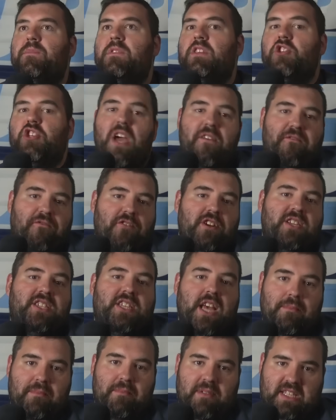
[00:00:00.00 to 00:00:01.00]
Jeffery
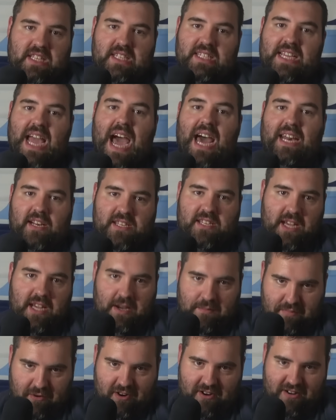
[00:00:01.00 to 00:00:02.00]
Simmons has got a
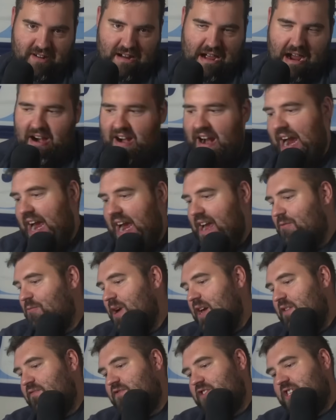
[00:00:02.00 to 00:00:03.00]
temper. All right,
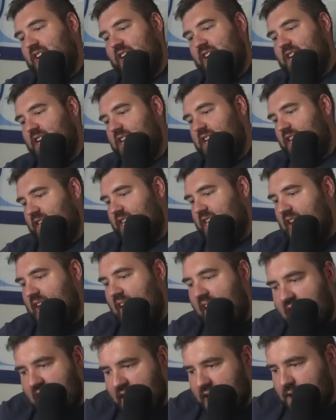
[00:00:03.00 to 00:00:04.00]
we've seen it in
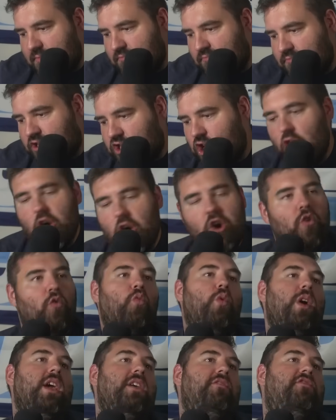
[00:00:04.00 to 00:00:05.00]
games.
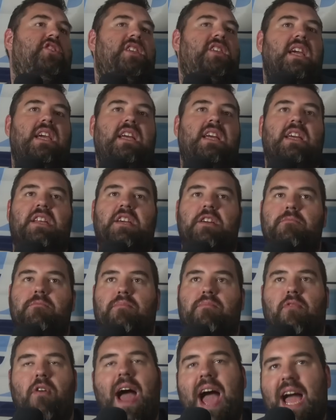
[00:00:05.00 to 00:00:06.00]
We've seen it in
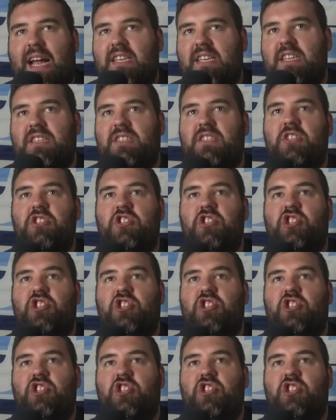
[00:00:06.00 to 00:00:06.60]
practices.